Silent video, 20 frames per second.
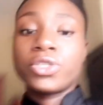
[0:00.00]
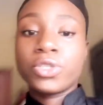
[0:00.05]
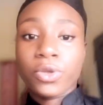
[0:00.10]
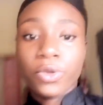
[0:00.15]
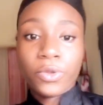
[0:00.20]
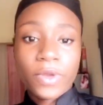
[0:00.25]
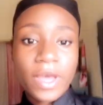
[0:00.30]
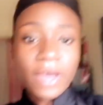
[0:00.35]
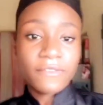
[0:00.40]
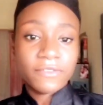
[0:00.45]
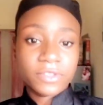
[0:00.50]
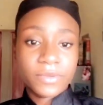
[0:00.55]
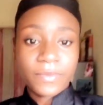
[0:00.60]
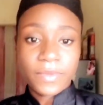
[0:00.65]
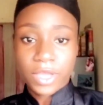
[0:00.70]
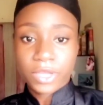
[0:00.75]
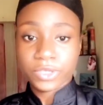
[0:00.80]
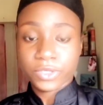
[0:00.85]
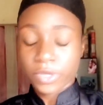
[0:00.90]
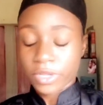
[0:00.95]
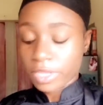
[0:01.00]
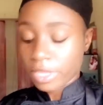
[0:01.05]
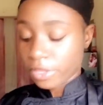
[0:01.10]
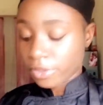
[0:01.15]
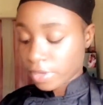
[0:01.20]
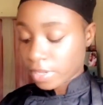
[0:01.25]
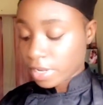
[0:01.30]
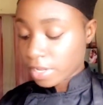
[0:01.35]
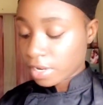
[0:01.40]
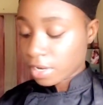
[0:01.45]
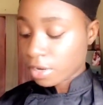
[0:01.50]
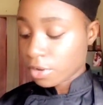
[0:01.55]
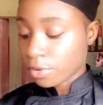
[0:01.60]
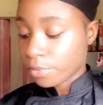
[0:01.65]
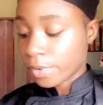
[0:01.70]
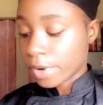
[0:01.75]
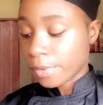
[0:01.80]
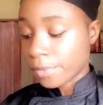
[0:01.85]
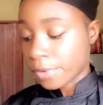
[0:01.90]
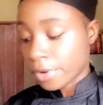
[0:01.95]
you have to make sure that you clean it out
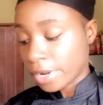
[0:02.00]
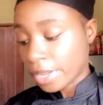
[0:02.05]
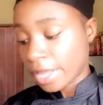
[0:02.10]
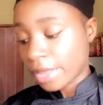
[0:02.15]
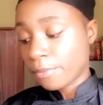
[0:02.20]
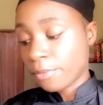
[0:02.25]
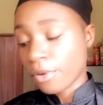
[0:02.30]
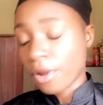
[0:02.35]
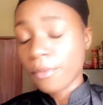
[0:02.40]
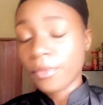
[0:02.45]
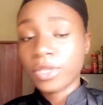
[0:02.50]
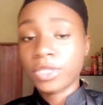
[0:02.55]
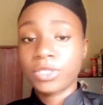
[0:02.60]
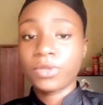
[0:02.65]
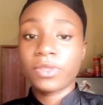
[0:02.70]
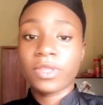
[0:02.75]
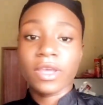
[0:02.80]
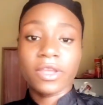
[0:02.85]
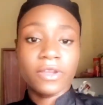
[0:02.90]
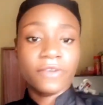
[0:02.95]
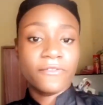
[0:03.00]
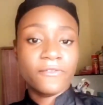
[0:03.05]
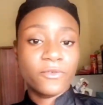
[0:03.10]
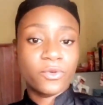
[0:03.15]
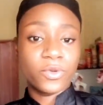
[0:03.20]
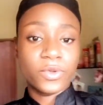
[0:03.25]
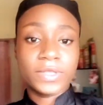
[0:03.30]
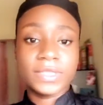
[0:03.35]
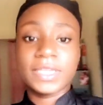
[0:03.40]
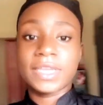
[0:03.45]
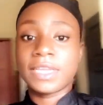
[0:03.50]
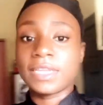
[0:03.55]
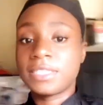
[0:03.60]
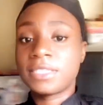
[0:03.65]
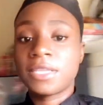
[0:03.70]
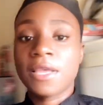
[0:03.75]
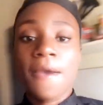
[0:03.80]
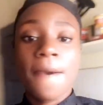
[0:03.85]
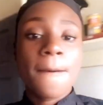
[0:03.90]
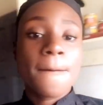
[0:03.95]
properly. I promise you that your food will taste
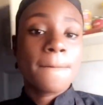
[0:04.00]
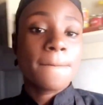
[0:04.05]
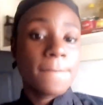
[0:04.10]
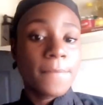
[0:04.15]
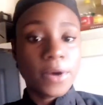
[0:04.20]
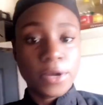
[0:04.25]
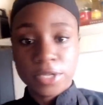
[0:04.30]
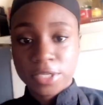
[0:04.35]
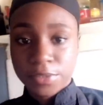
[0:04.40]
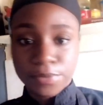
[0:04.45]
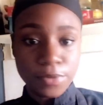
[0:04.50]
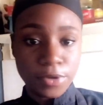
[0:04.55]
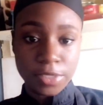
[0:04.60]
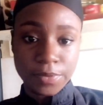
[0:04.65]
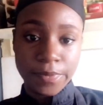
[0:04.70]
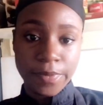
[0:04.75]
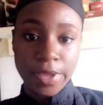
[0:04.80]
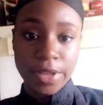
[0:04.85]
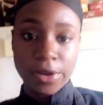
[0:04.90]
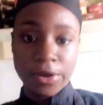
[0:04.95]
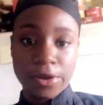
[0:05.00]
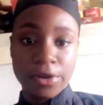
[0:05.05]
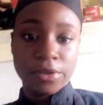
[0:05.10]
much better.